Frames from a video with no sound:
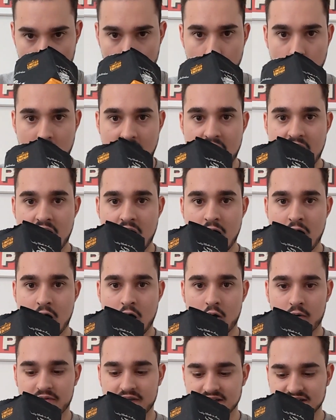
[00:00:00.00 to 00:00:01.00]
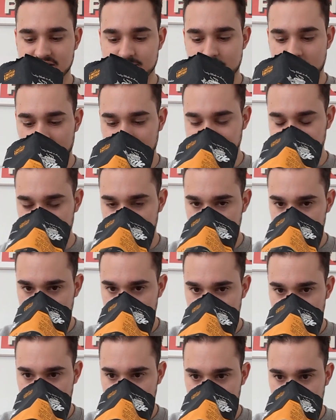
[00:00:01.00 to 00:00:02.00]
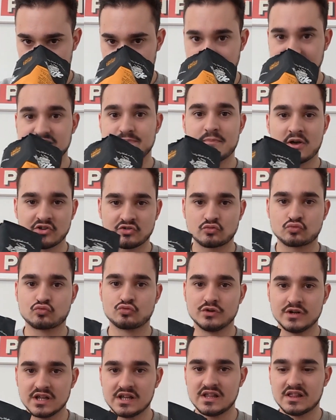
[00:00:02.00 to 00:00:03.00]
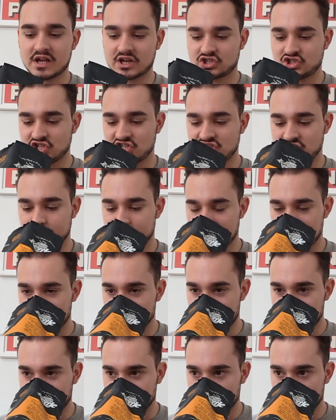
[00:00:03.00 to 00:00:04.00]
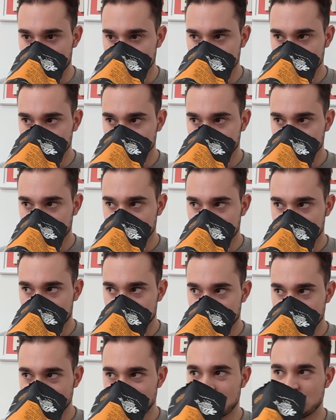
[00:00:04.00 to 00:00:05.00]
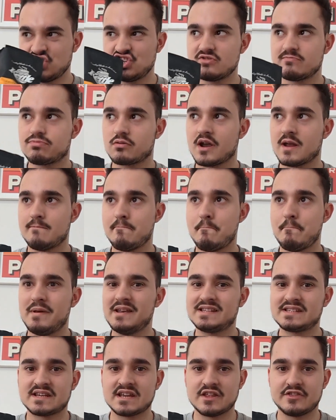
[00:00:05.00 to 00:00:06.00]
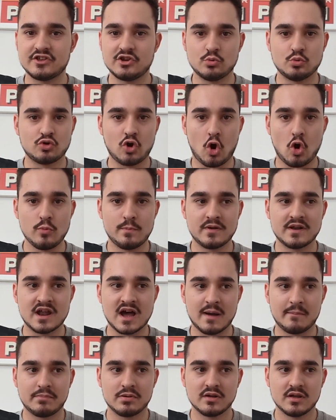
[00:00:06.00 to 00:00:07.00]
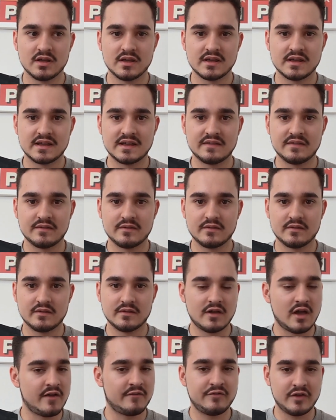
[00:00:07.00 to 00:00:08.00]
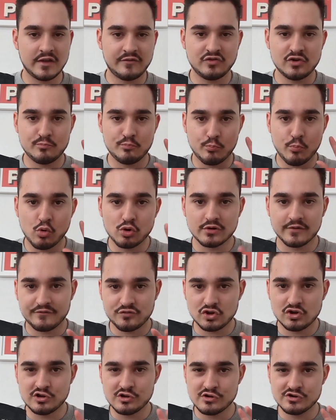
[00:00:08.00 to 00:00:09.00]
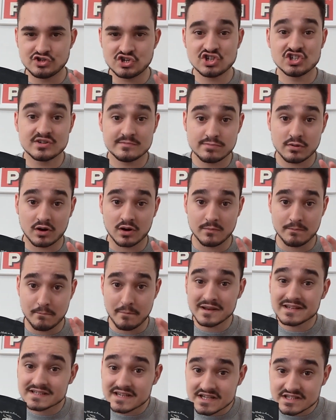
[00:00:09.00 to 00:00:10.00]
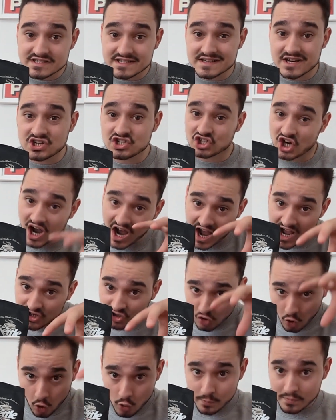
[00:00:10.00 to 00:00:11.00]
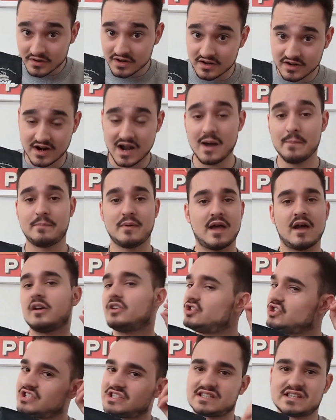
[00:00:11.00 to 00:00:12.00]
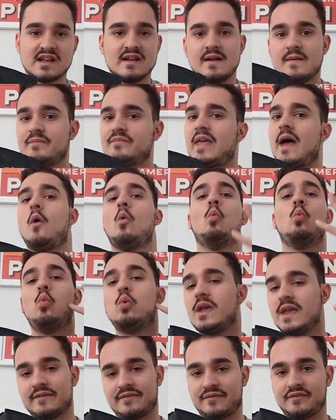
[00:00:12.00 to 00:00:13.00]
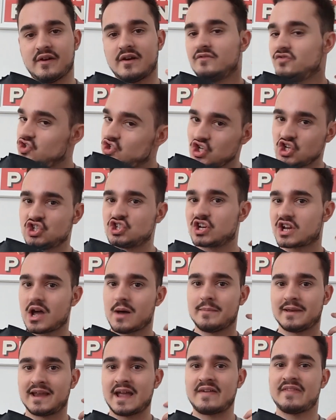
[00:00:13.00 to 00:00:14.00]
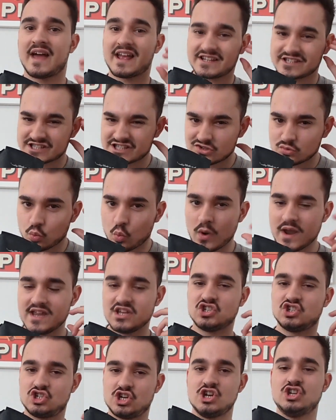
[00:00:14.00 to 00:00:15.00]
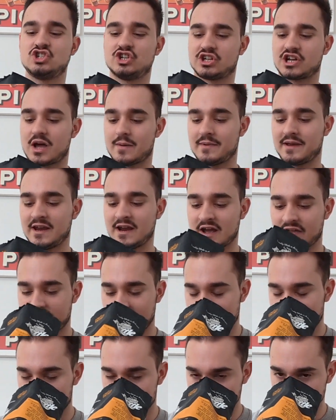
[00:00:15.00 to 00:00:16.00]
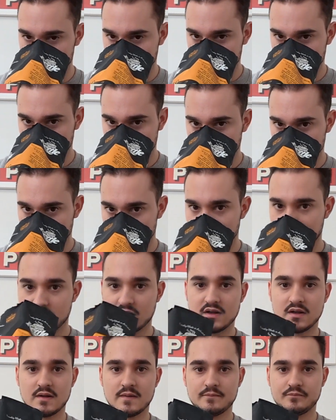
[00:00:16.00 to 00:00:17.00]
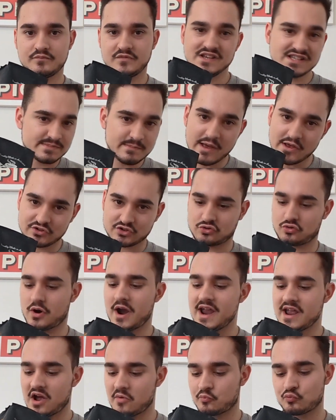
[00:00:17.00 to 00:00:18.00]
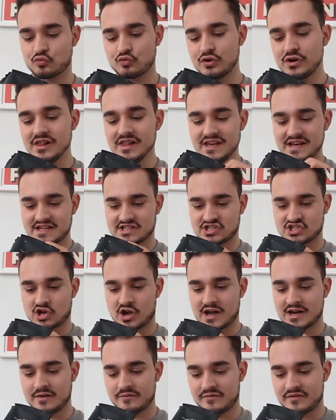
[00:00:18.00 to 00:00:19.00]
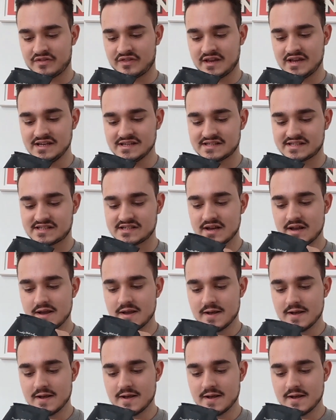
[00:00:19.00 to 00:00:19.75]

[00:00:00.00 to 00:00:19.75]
Wow, that smells really like ginger beer, like a gingerbread biscuit you would open up. If you put a few gingerbread biscuits in a jar and you open it up, just that whiff of ginger coming out, that sweet ginger coming out there. This smells great. I'm really excited for this.